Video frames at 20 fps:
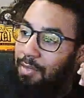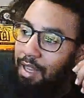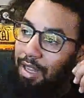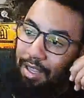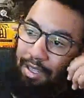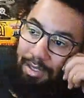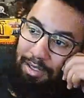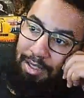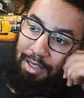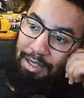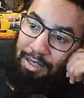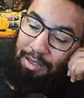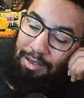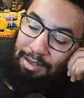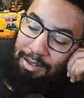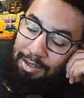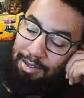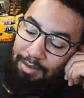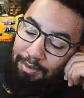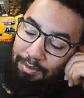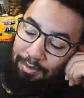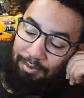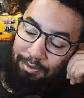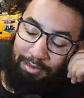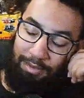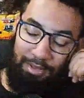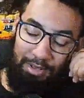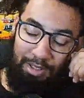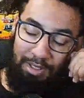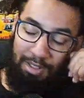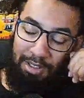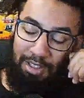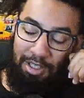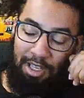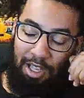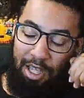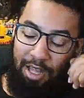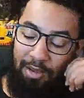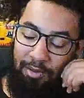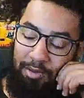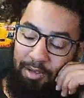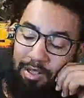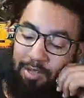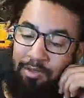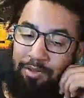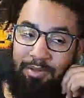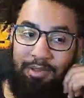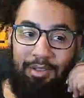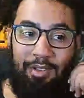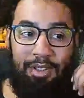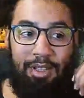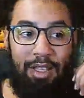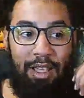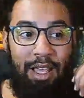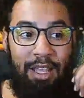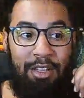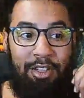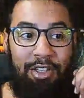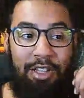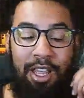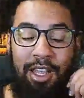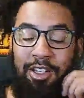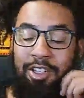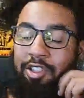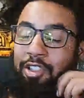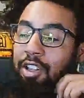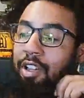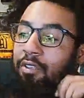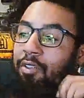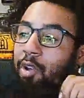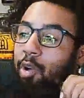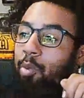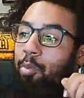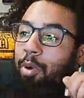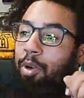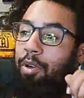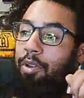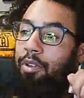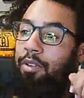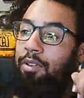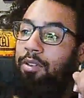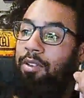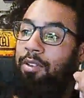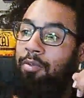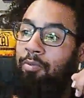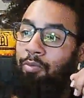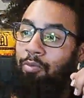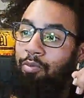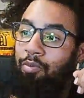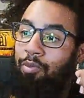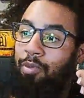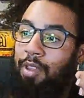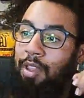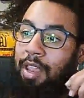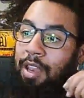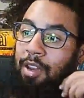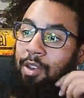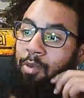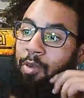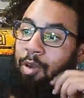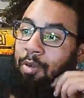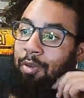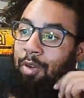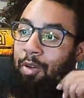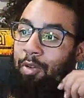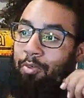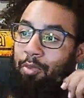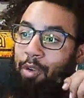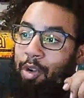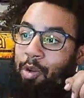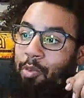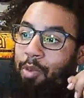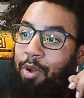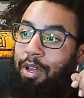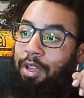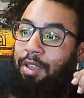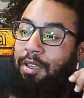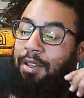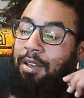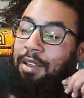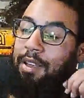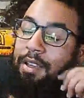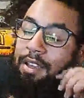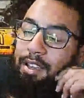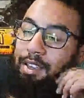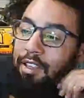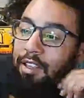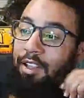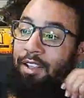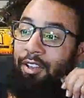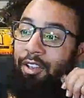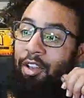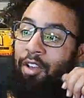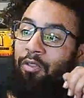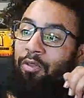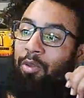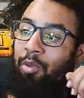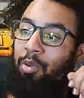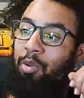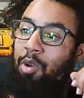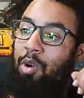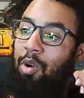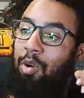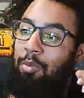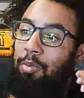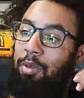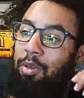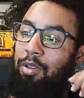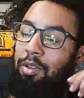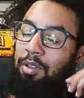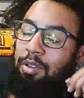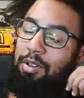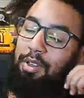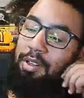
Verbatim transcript: And like, I don't know, I just love Goldberg and Eddie Guerrero and Bray Wyatt. I love Luke Harper.